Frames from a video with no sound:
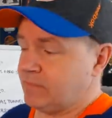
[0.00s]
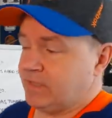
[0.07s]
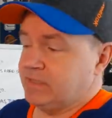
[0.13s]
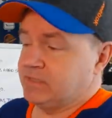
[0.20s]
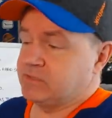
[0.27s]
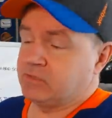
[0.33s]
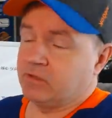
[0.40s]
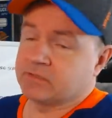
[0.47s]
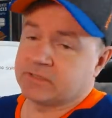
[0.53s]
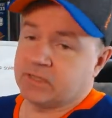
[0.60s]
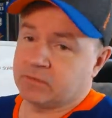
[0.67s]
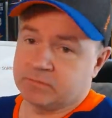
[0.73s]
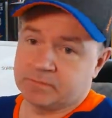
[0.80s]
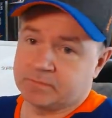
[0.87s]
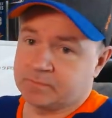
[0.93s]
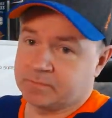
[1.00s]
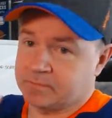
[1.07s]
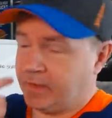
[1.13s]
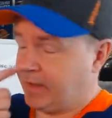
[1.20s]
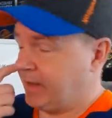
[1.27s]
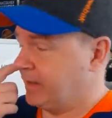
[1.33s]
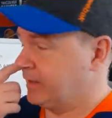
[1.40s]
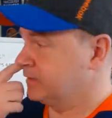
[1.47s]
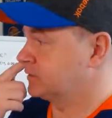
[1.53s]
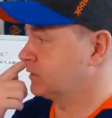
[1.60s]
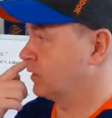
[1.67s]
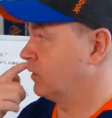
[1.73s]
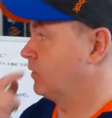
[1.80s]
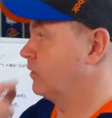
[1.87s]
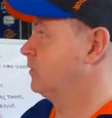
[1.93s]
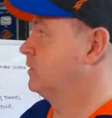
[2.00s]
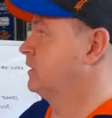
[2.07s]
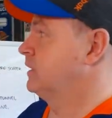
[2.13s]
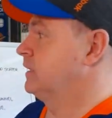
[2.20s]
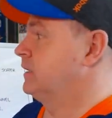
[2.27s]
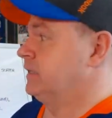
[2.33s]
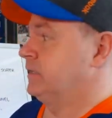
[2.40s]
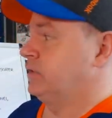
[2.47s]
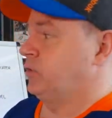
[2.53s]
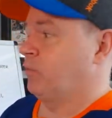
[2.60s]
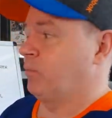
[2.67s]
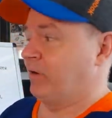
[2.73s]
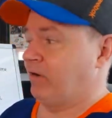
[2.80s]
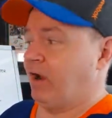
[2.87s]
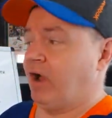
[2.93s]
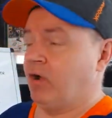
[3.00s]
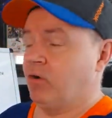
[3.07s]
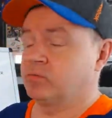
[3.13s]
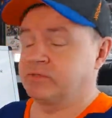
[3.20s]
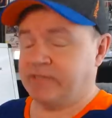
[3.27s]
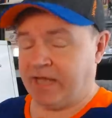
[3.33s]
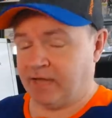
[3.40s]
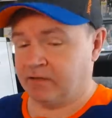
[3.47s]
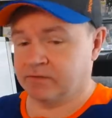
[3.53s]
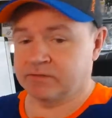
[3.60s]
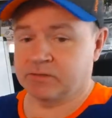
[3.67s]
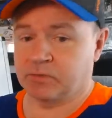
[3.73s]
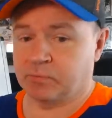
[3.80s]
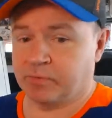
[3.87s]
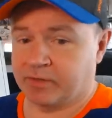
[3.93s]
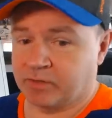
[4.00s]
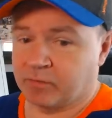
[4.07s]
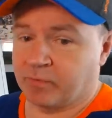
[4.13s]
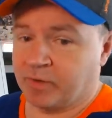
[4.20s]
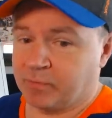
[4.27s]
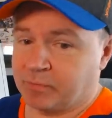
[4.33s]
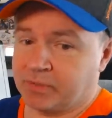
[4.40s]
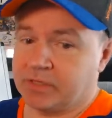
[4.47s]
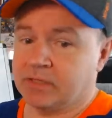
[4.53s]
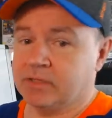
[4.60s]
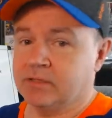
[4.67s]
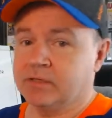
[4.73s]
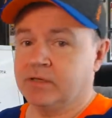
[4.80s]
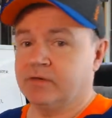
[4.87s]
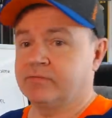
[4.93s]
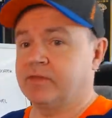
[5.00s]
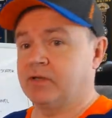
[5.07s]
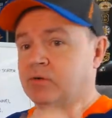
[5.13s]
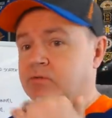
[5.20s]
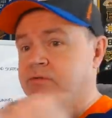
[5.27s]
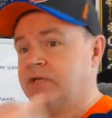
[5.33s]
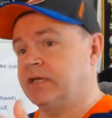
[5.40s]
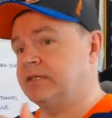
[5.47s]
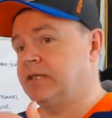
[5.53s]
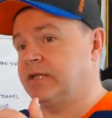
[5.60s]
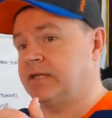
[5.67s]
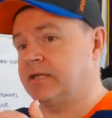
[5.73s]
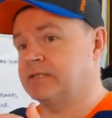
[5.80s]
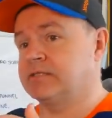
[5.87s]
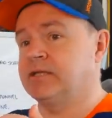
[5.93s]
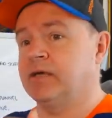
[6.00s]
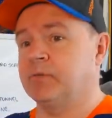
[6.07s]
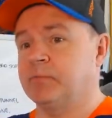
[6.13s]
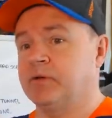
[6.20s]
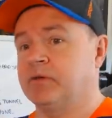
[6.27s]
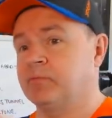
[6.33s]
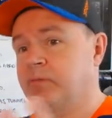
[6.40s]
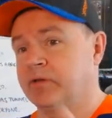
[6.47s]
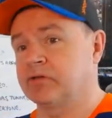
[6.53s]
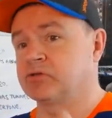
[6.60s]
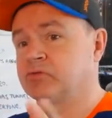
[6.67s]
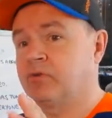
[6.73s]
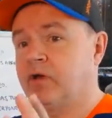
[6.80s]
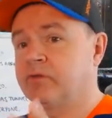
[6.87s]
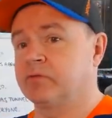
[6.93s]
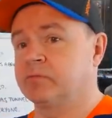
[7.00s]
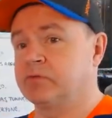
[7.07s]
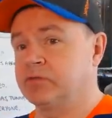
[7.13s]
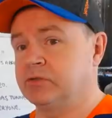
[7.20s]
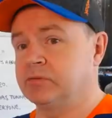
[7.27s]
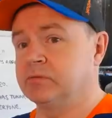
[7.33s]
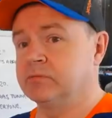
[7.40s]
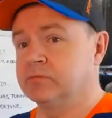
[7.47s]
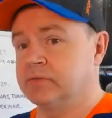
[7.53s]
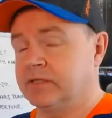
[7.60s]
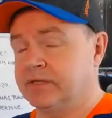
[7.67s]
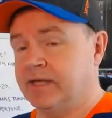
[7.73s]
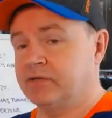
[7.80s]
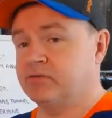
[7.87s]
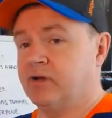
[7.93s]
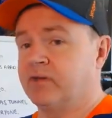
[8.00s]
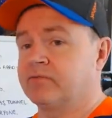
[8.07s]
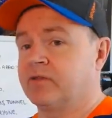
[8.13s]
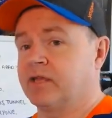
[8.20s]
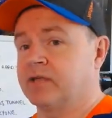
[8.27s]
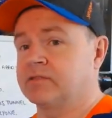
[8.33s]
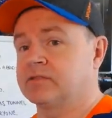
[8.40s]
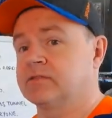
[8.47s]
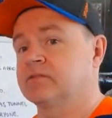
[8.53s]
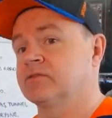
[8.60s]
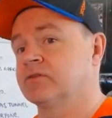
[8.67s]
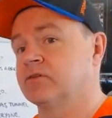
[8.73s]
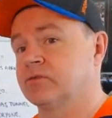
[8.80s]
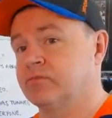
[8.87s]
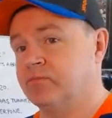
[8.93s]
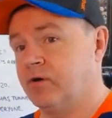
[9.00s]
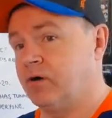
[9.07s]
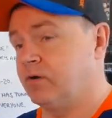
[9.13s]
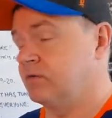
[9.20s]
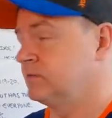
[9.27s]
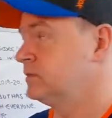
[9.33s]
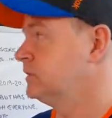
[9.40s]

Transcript: It stalls out. And so no matter how talented a player might be, if they don't take that next step and players around them do in that draft class, they're going to fall.